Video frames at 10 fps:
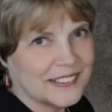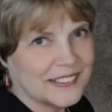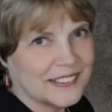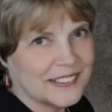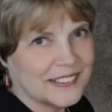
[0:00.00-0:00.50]

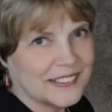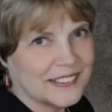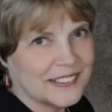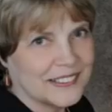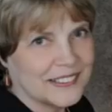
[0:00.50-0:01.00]

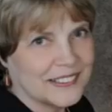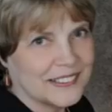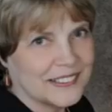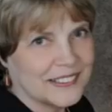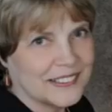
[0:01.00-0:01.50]

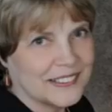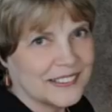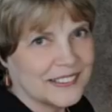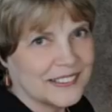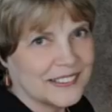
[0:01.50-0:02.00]

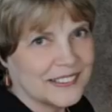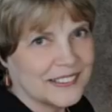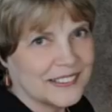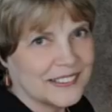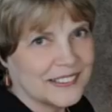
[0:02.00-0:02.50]

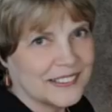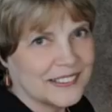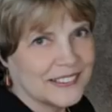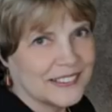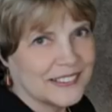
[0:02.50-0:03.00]

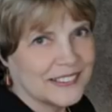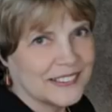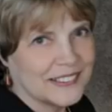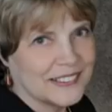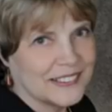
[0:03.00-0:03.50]

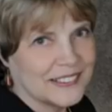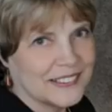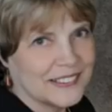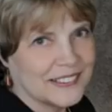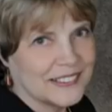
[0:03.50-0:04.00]

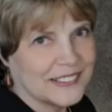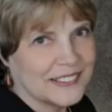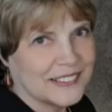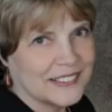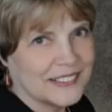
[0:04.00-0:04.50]

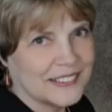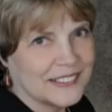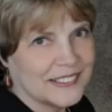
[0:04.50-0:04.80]
The person shown says nothing.